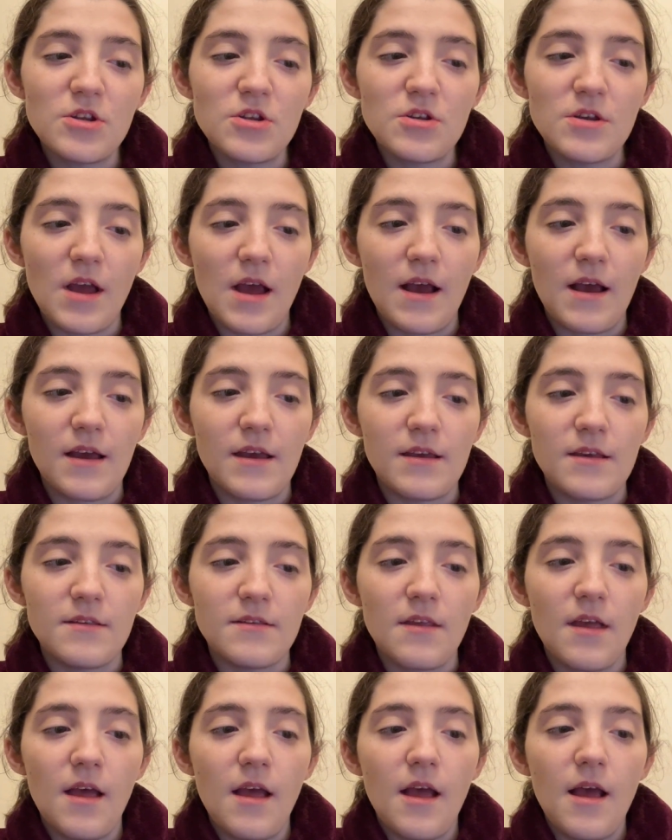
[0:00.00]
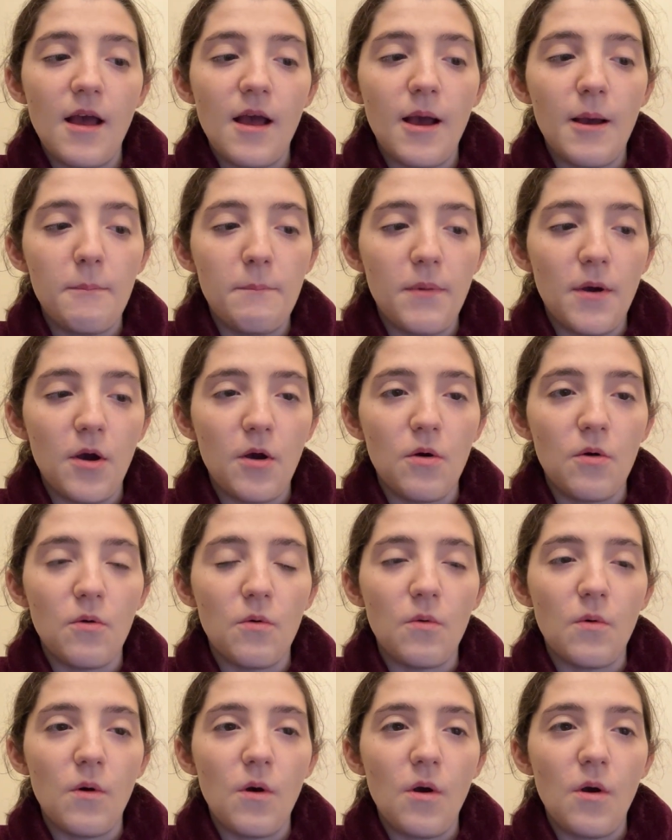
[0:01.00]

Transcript: you guys about